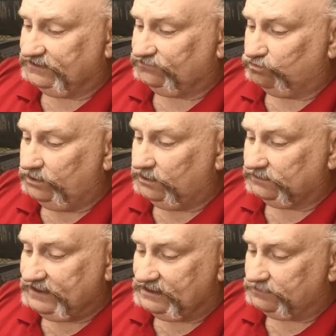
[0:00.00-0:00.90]
this
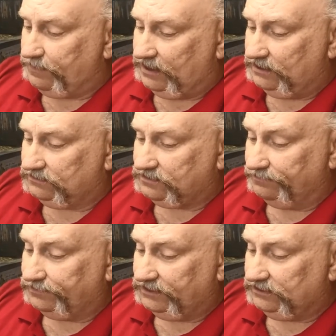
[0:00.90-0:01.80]
will take the paint
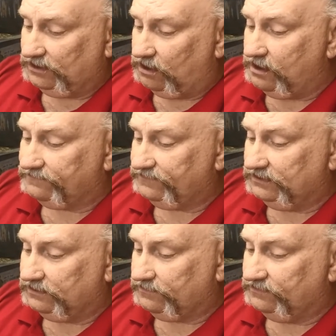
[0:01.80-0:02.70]
completely off
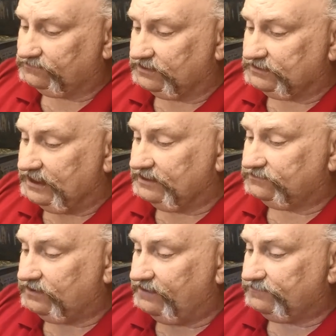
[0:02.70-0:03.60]
in areas like
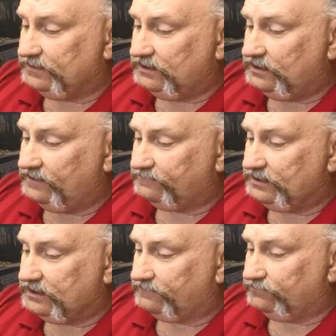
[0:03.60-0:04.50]
that. So I have to be, I have to
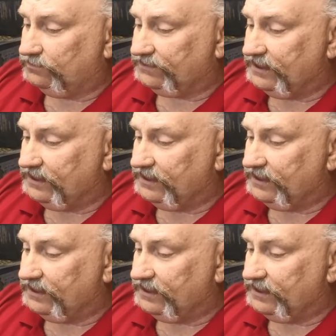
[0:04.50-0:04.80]
be careful with